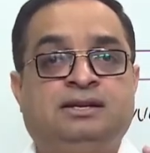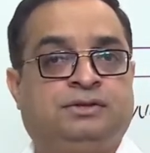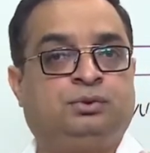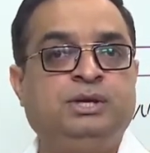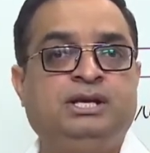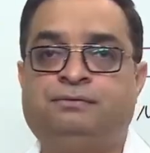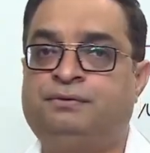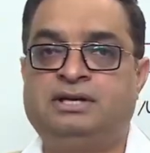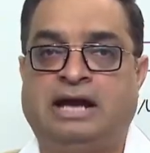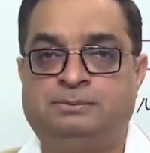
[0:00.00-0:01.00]
the three
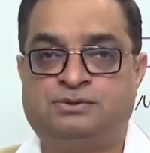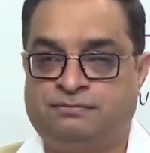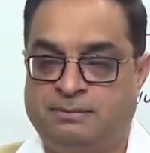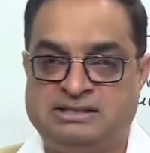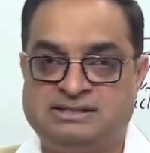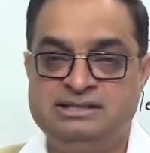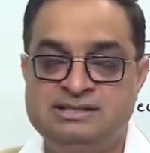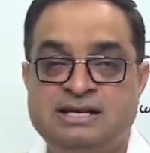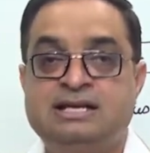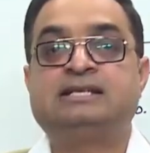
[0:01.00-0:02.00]
different types of
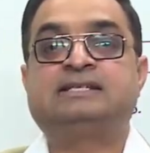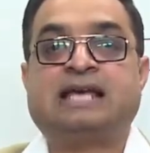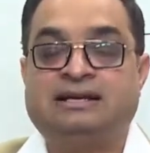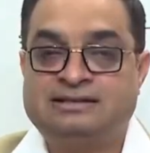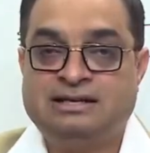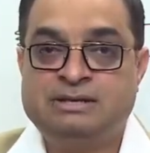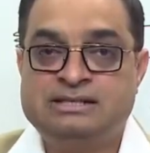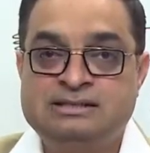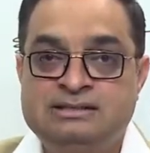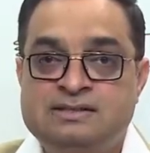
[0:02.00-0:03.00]
muscles: skeletal
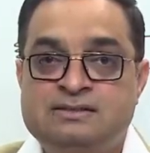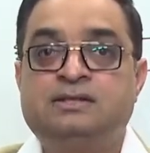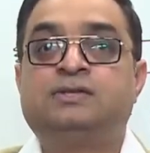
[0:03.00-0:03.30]
muscles,